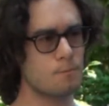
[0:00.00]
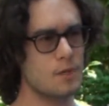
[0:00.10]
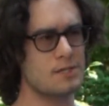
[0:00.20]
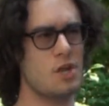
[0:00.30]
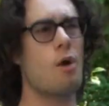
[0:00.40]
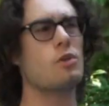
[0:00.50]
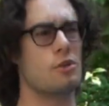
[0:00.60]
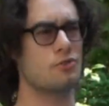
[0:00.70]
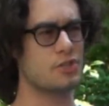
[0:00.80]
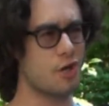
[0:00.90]
It's not one of
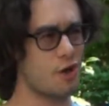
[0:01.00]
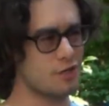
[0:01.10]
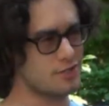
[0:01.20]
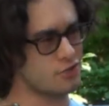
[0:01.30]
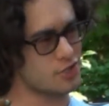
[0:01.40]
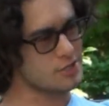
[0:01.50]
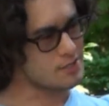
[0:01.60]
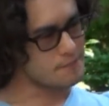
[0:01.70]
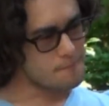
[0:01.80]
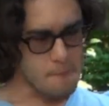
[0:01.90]
those cigars that just
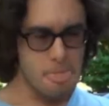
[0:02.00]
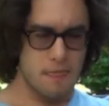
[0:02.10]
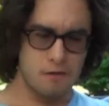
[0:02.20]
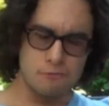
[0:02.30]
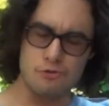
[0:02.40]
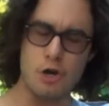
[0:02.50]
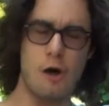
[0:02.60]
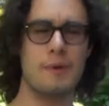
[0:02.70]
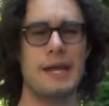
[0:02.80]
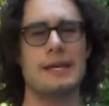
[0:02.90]

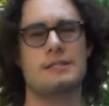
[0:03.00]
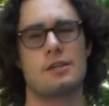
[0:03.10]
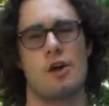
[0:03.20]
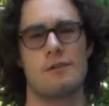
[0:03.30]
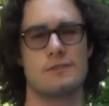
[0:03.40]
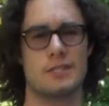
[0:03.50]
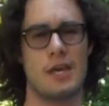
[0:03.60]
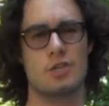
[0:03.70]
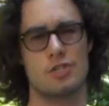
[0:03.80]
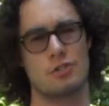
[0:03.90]
dominates the
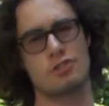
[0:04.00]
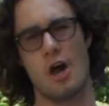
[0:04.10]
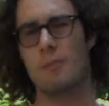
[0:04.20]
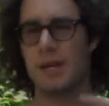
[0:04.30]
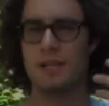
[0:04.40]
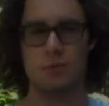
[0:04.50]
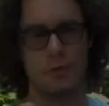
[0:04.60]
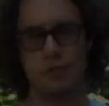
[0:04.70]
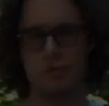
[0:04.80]
conversation or dominates what you're